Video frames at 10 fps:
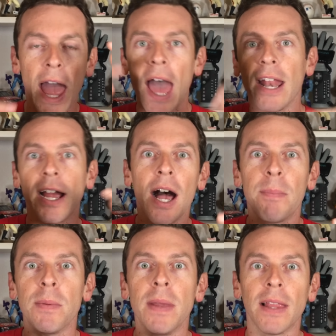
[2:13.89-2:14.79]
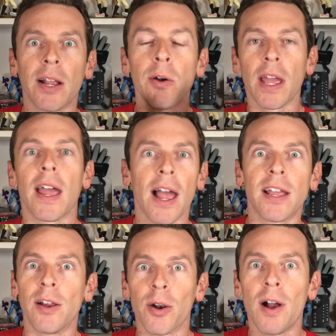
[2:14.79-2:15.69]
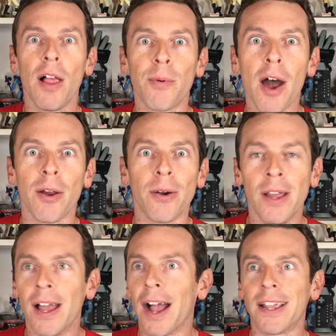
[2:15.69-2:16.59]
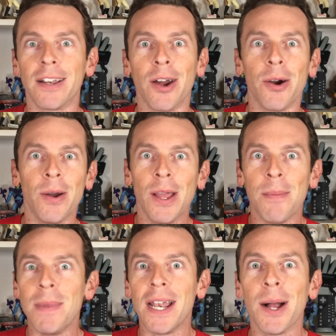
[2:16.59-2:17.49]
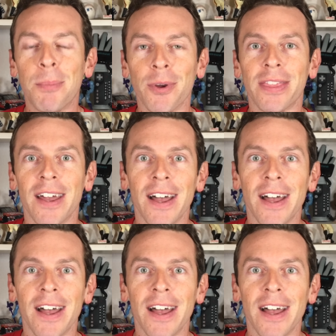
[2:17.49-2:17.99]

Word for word: adding up and being like okay i could go to colorado i could go meet up with uh,